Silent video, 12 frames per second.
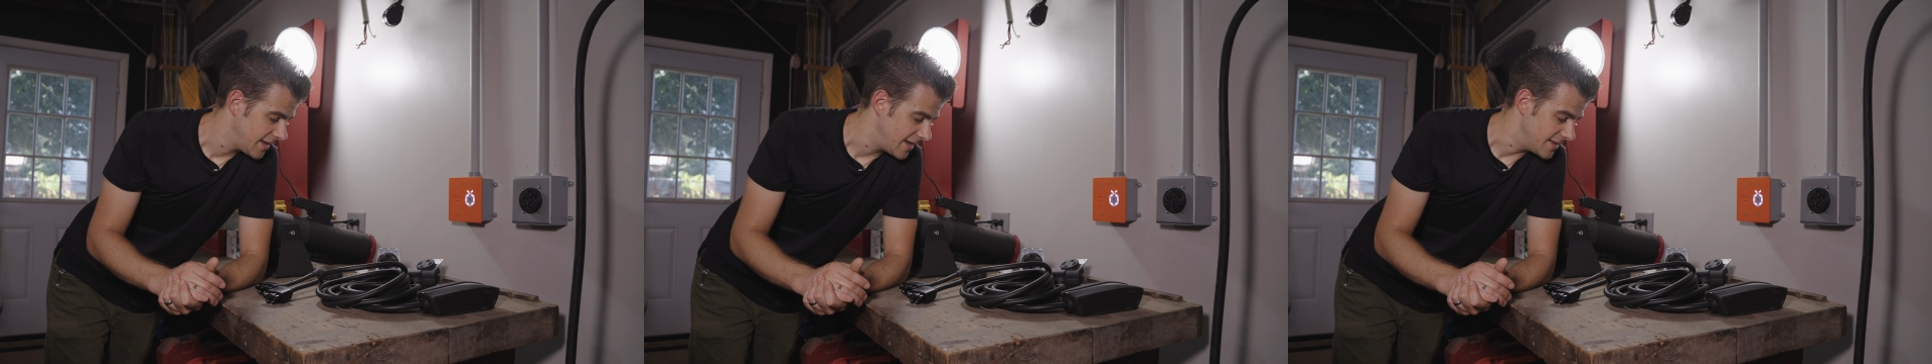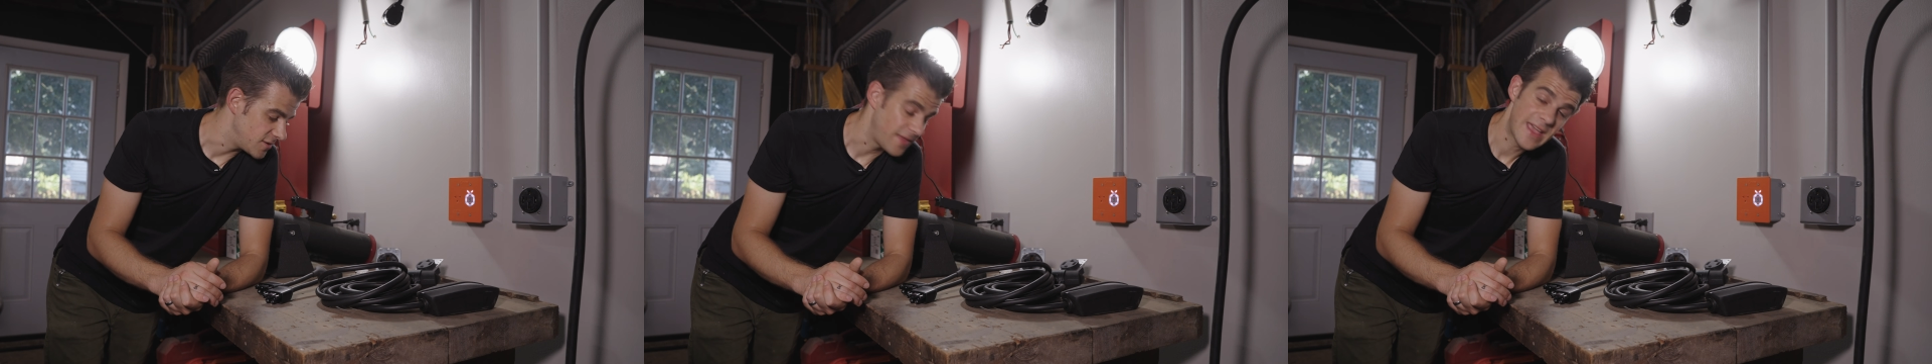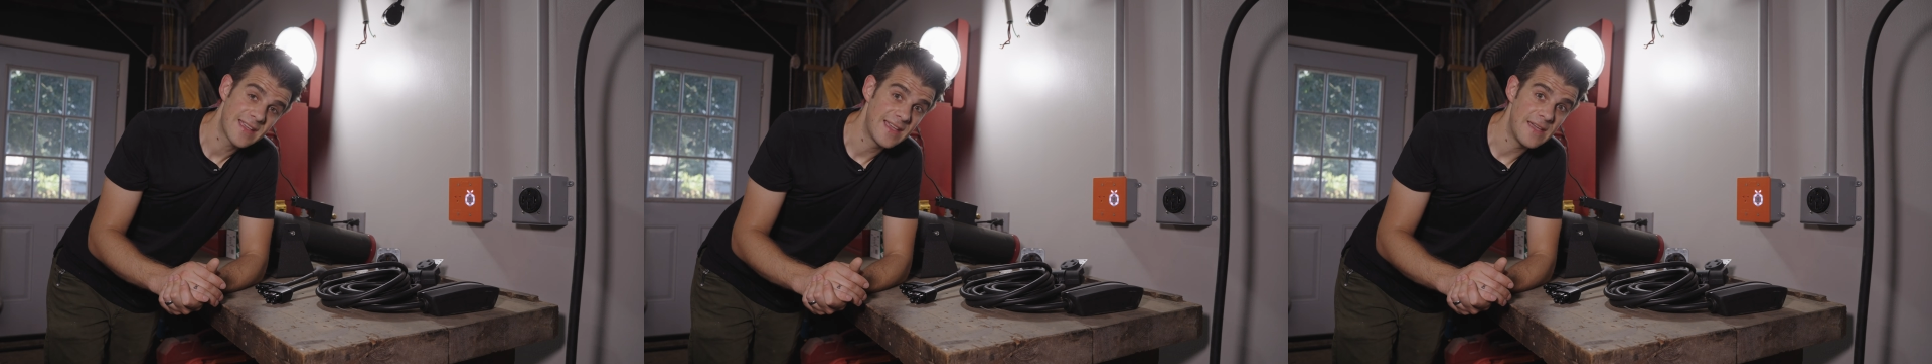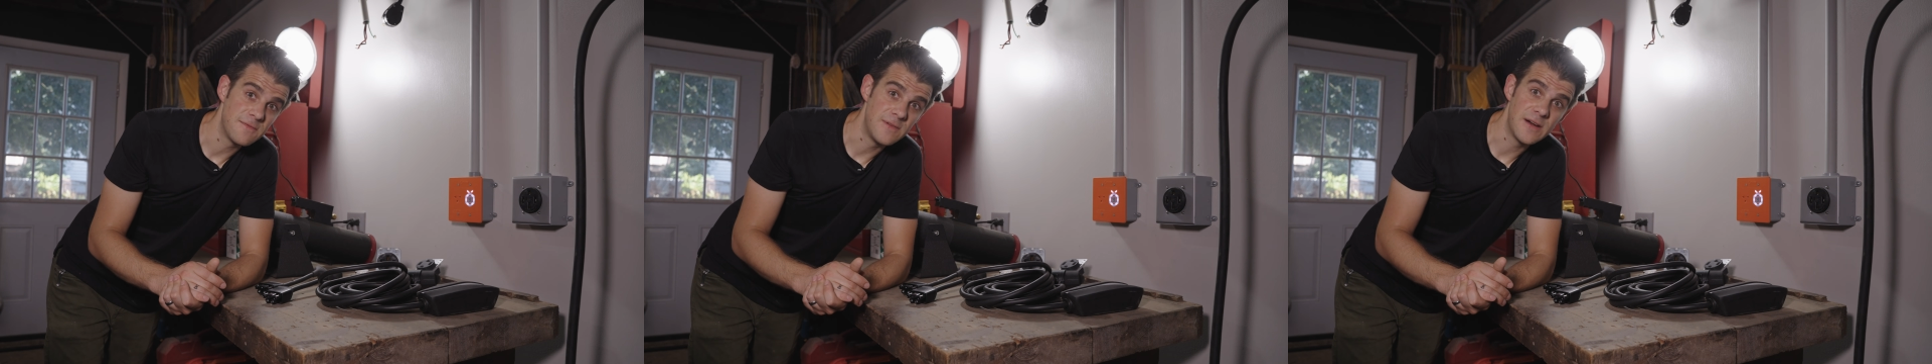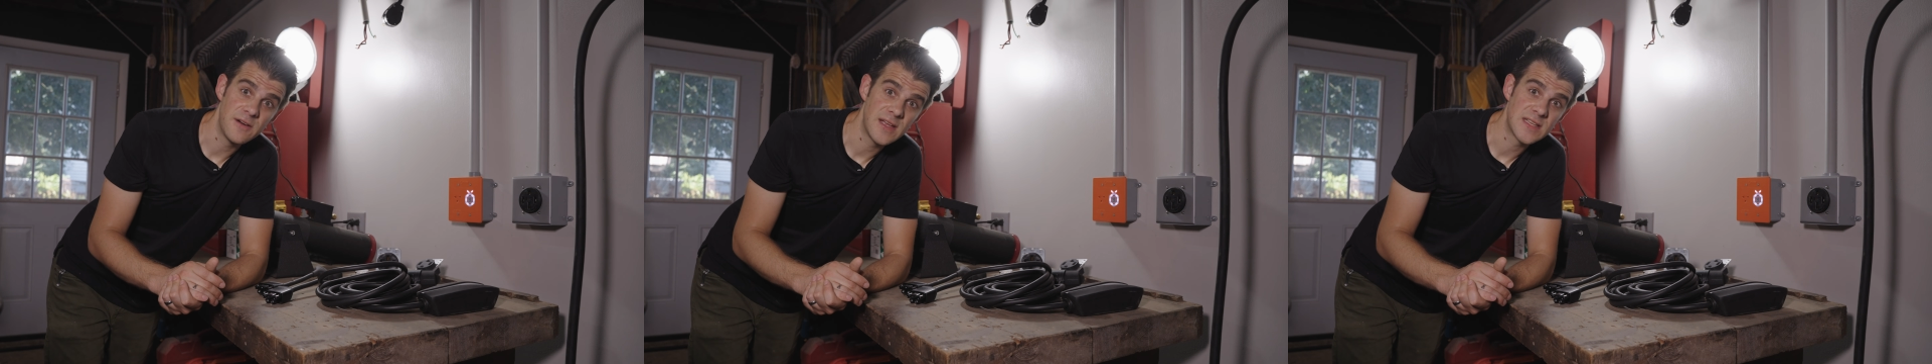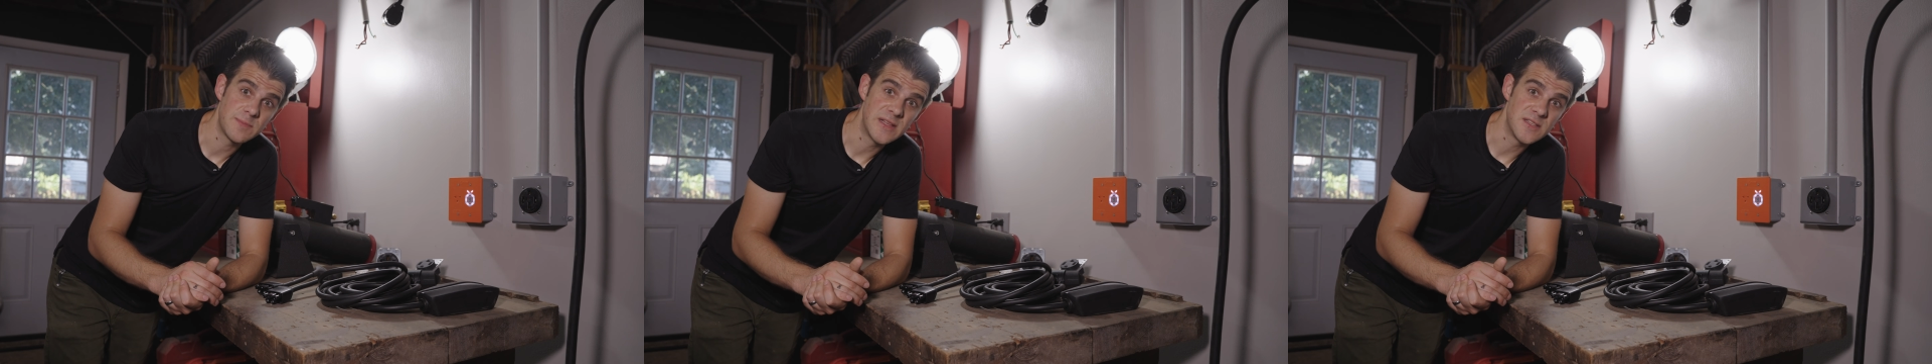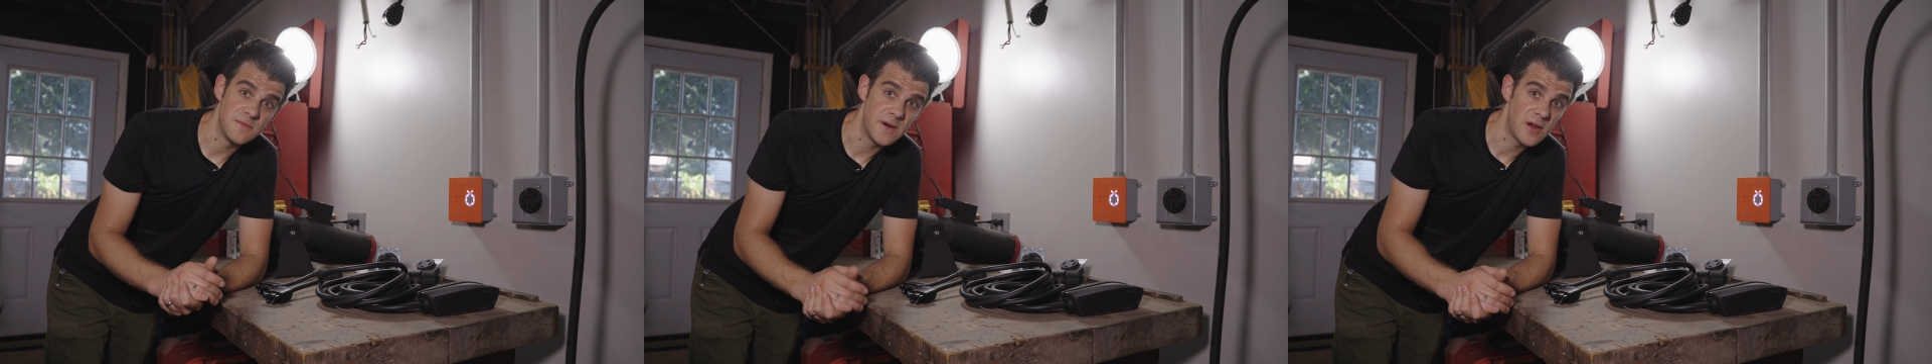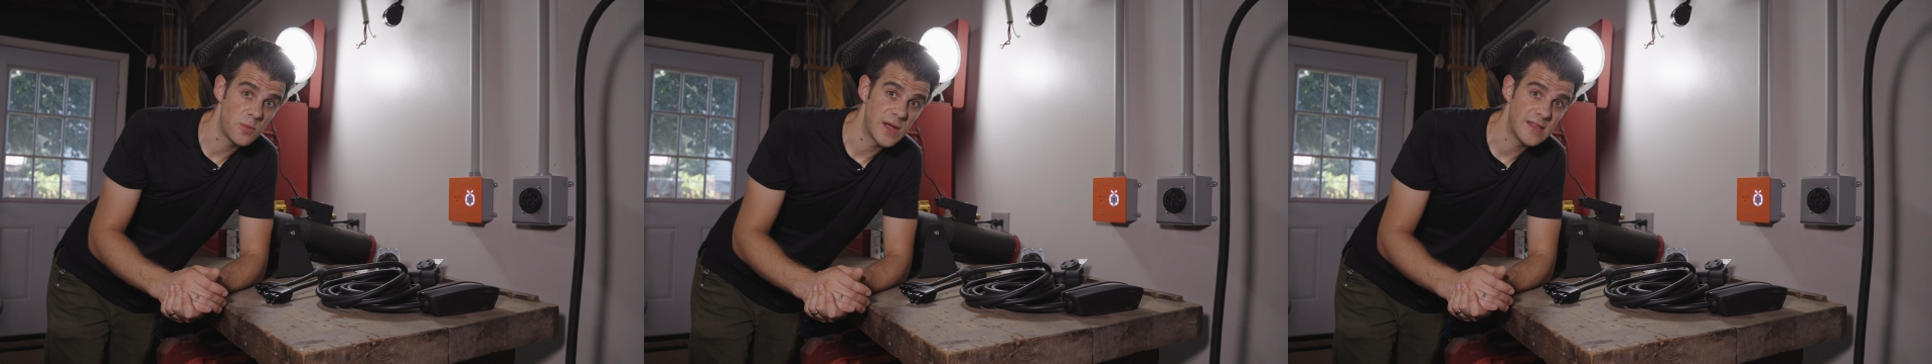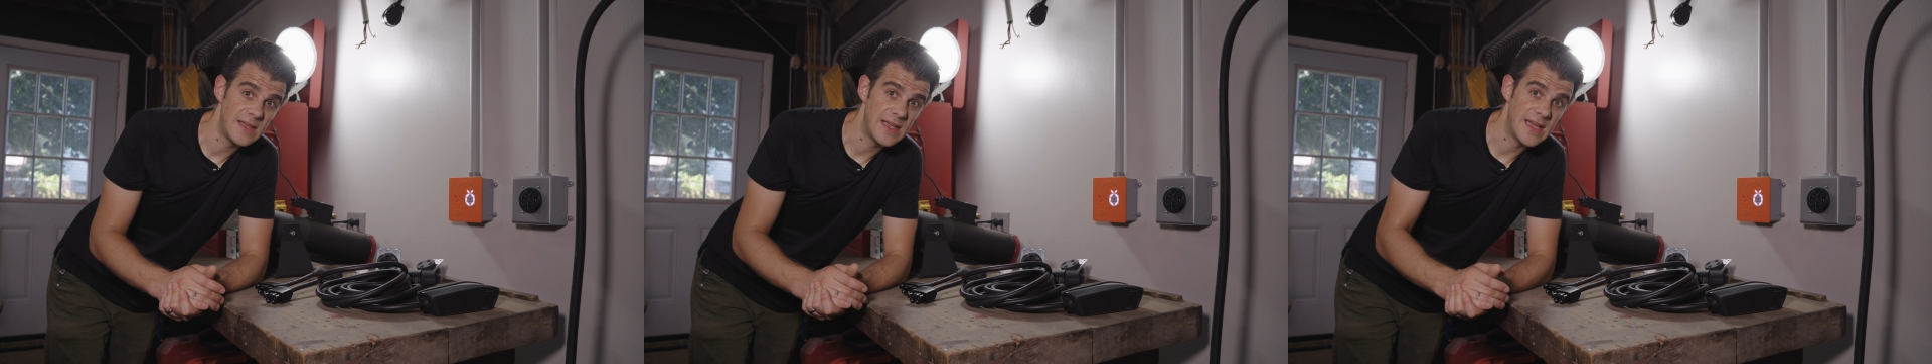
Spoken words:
And so that can get very expensive very quickly,